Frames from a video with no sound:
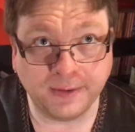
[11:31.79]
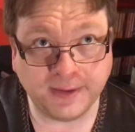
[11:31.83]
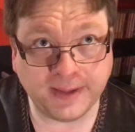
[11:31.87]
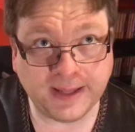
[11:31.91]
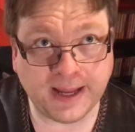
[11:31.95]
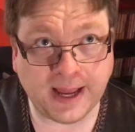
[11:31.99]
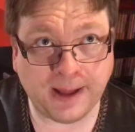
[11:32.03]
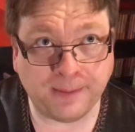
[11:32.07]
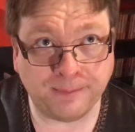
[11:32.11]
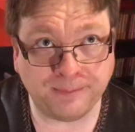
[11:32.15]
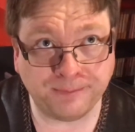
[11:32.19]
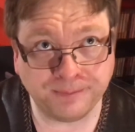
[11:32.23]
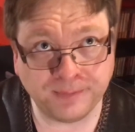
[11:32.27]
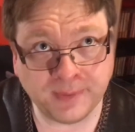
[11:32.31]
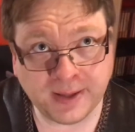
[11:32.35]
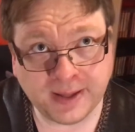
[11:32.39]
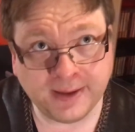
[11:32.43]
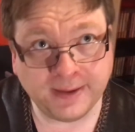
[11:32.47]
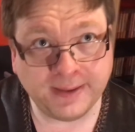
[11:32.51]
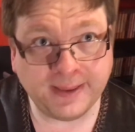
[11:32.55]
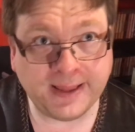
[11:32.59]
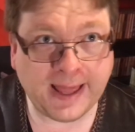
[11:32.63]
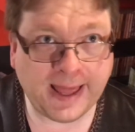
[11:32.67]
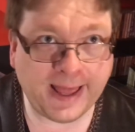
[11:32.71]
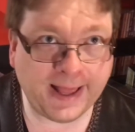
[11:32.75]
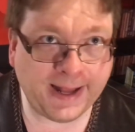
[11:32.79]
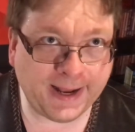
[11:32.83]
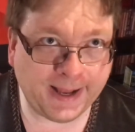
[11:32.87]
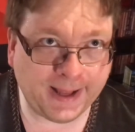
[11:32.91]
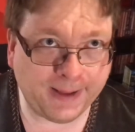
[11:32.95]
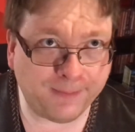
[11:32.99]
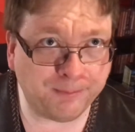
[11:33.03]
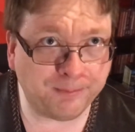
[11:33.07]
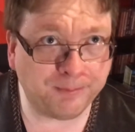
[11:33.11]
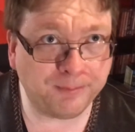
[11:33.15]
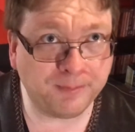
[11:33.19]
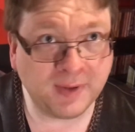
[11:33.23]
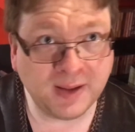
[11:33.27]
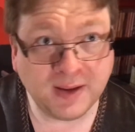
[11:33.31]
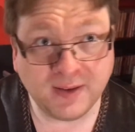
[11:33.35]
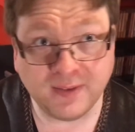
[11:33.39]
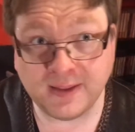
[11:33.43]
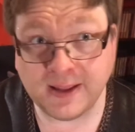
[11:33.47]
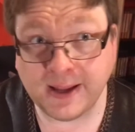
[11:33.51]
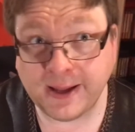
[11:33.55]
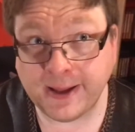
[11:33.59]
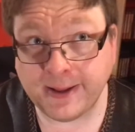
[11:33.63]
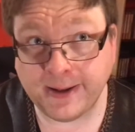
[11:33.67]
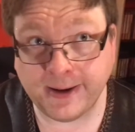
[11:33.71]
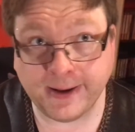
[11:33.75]
Dum da dum
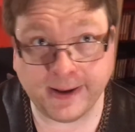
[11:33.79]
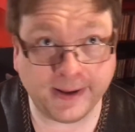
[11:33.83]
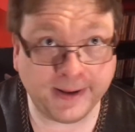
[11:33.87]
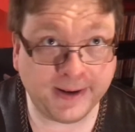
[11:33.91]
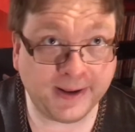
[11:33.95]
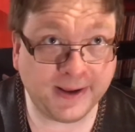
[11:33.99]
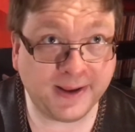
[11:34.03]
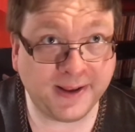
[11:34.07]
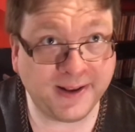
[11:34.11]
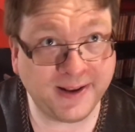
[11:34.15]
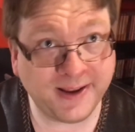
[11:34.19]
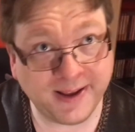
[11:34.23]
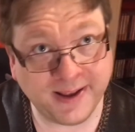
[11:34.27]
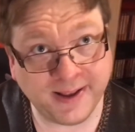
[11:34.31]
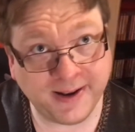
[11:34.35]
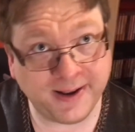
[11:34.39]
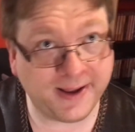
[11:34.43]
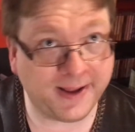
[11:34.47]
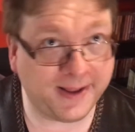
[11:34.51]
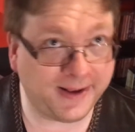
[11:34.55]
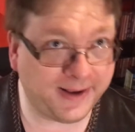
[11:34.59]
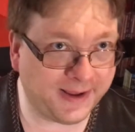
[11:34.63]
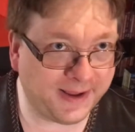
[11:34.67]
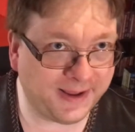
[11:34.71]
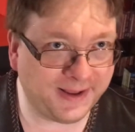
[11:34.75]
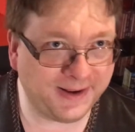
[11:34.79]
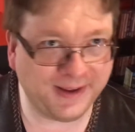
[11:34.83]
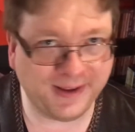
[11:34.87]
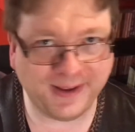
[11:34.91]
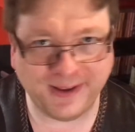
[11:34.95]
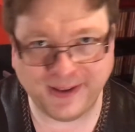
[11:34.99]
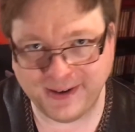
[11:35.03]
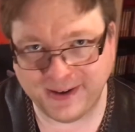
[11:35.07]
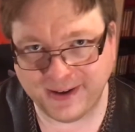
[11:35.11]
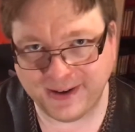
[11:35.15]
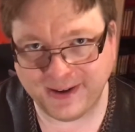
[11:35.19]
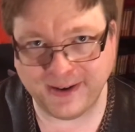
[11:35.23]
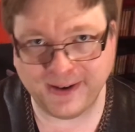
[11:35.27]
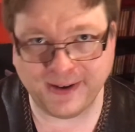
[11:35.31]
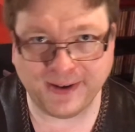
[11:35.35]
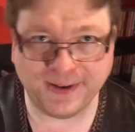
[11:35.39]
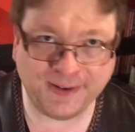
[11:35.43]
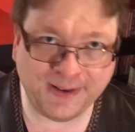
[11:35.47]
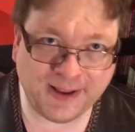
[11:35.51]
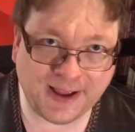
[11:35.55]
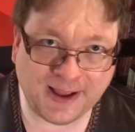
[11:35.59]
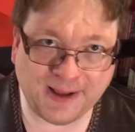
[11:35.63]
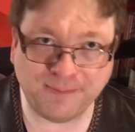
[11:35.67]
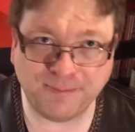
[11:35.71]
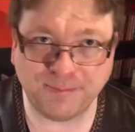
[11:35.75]
da da da da da da da da da
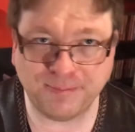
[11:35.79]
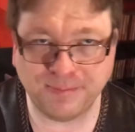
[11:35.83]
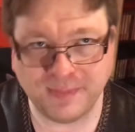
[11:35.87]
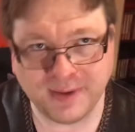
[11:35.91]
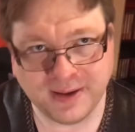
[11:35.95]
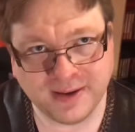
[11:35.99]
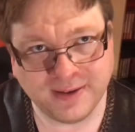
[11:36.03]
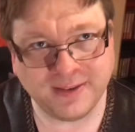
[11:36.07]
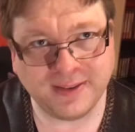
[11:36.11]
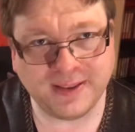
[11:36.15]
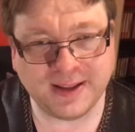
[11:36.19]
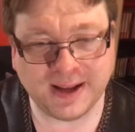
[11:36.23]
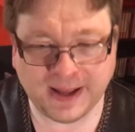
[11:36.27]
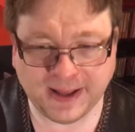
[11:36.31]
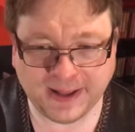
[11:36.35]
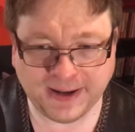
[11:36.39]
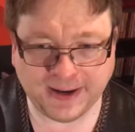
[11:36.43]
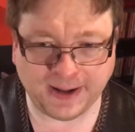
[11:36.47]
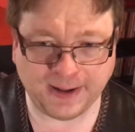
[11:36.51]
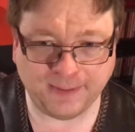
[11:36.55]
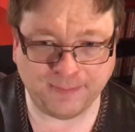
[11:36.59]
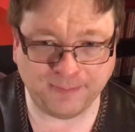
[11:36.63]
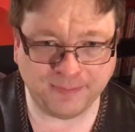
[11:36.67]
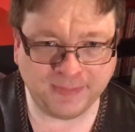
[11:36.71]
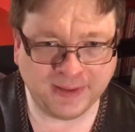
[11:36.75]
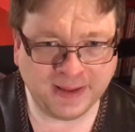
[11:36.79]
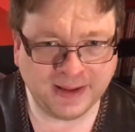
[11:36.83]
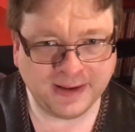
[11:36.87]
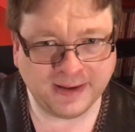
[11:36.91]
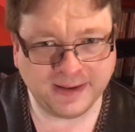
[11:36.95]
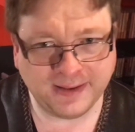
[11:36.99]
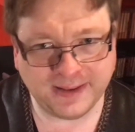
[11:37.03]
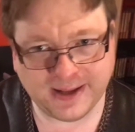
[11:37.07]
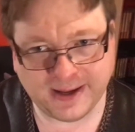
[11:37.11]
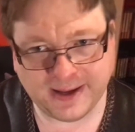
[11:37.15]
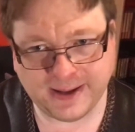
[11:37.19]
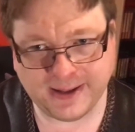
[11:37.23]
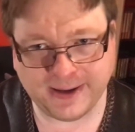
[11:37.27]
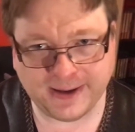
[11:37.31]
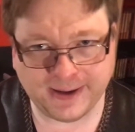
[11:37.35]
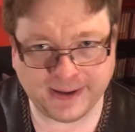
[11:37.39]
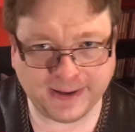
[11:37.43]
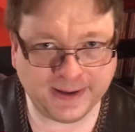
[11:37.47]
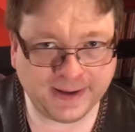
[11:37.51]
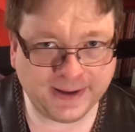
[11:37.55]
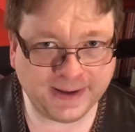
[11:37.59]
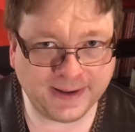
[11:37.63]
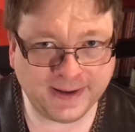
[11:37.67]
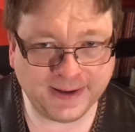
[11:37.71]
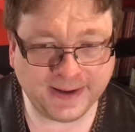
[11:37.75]
dum da dum da da
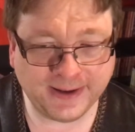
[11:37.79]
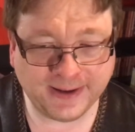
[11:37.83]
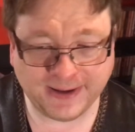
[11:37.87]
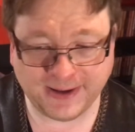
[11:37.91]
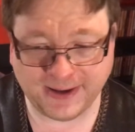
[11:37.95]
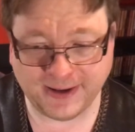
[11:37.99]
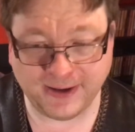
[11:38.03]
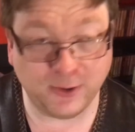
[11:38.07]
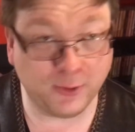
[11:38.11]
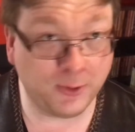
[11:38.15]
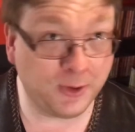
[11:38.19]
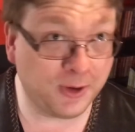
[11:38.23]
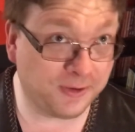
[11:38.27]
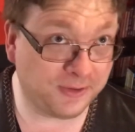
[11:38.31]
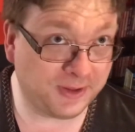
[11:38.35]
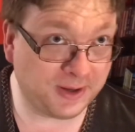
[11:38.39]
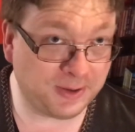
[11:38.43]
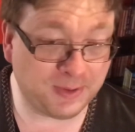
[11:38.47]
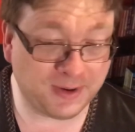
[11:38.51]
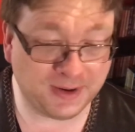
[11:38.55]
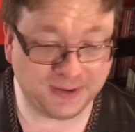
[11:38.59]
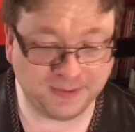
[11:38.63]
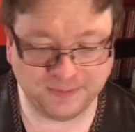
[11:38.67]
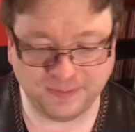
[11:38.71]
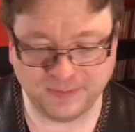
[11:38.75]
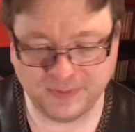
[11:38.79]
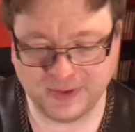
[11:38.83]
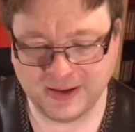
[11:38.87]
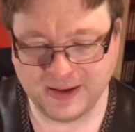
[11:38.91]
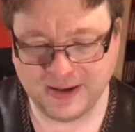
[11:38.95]
da da da. You know that one.